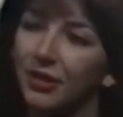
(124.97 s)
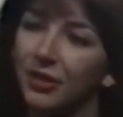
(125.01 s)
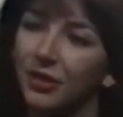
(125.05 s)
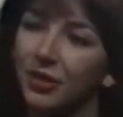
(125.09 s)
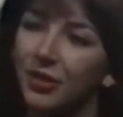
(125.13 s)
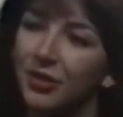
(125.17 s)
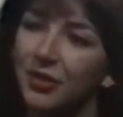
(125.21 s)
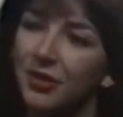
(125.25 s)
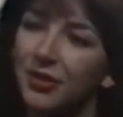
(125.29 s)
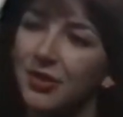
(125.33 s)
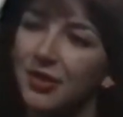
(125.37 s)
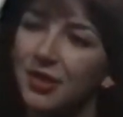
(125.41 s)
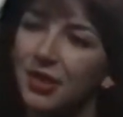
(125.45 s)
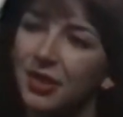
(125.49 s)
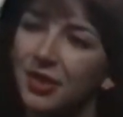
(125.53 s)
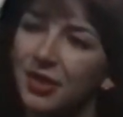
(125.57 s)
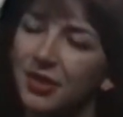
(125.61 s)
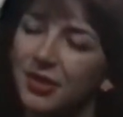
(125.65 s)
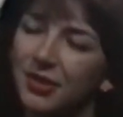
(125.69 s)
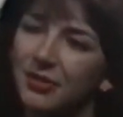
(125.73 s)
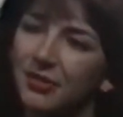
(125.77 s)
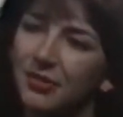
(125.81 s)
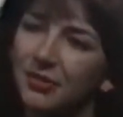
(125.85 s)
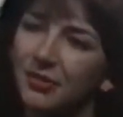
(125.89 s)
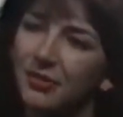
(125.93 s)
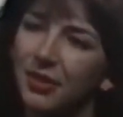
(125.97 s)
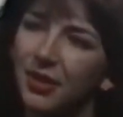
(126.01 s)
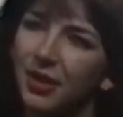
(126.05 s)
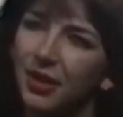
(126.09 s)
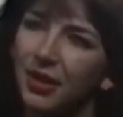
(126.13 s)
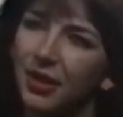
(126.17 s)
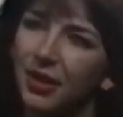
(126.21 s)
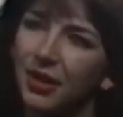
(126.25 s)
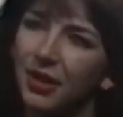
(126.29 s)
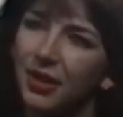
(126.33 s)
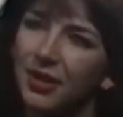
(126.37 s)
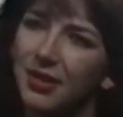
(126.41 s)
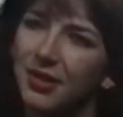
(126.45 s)
You know, it's
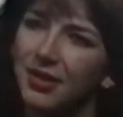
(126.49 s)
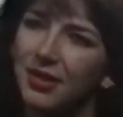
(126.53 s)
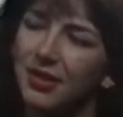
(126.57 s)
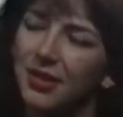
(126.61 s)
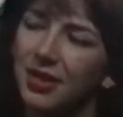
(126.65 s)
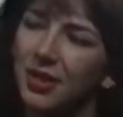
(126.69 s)
a